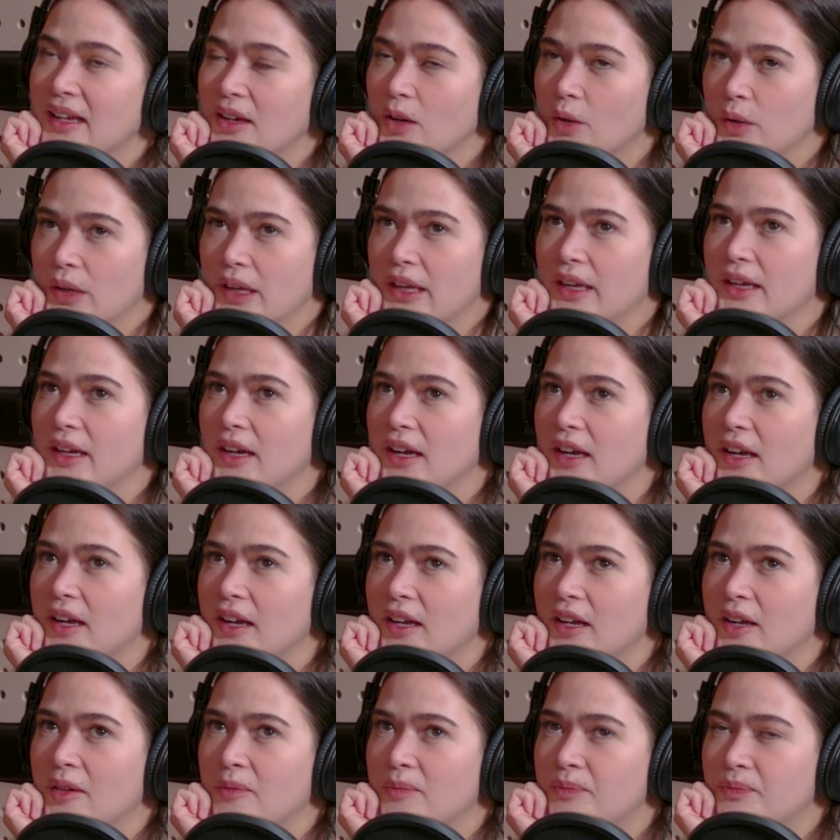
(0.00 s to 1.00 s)
Okay.
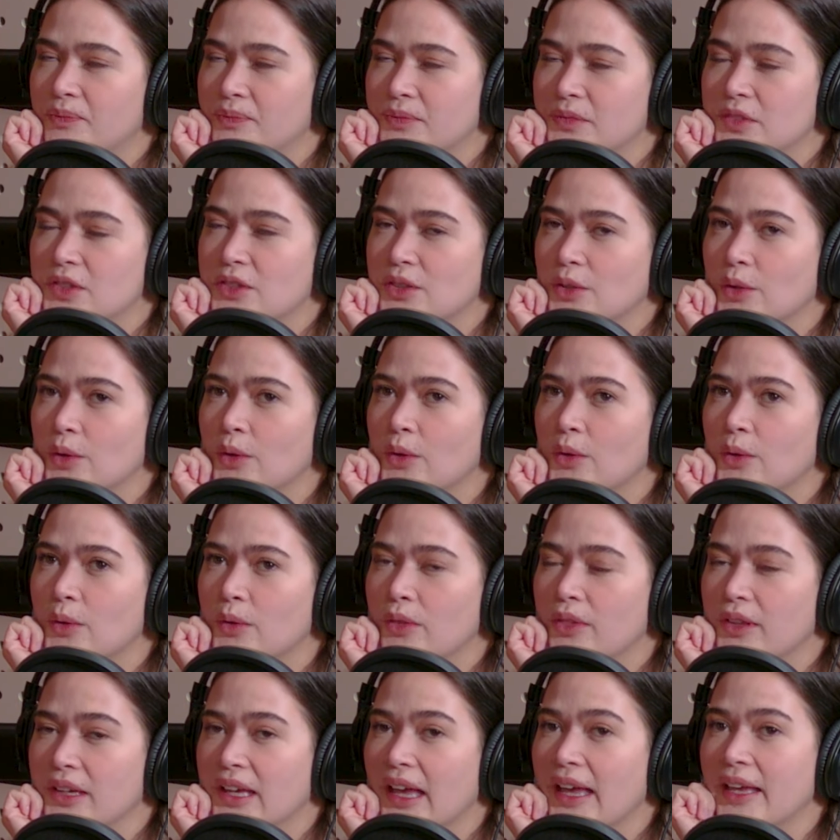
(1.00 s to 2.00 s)
So
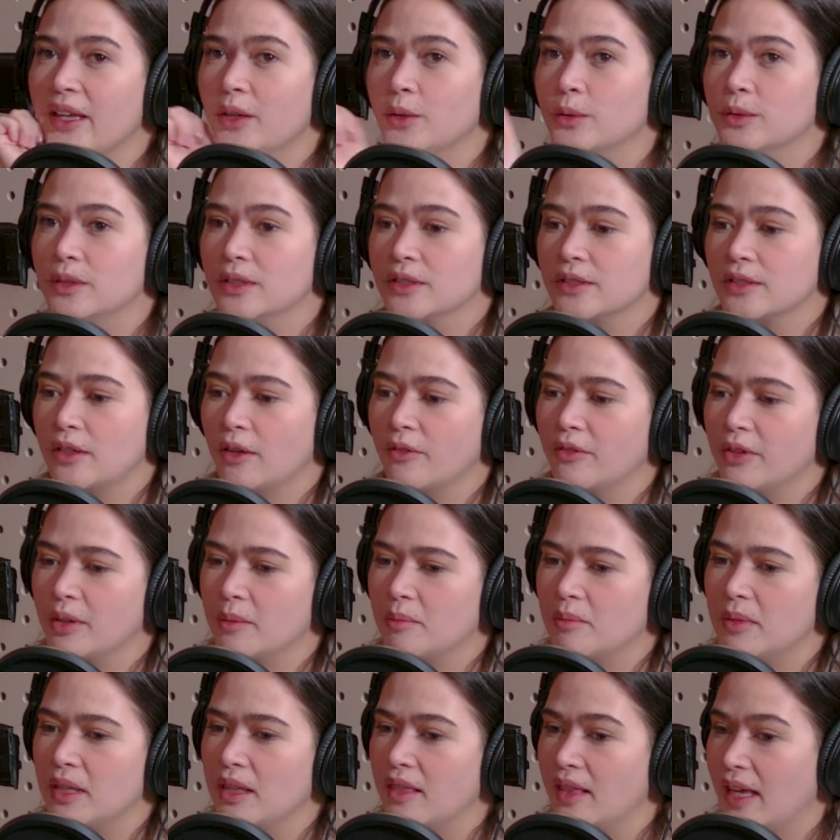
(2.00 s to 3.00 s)
the guy who
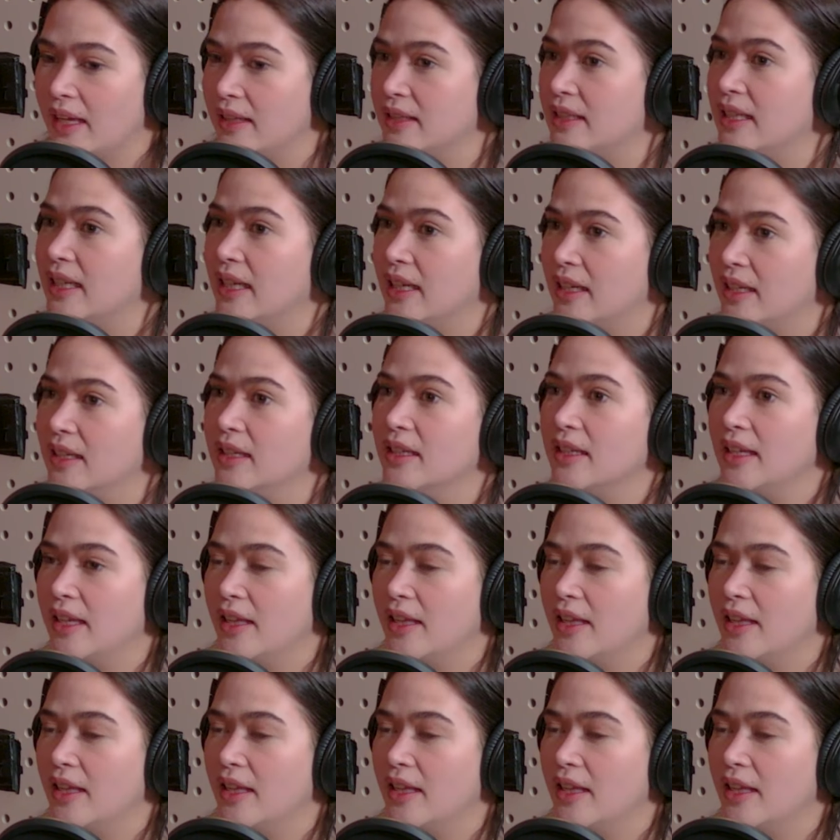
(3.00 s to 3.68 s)
discovered me that day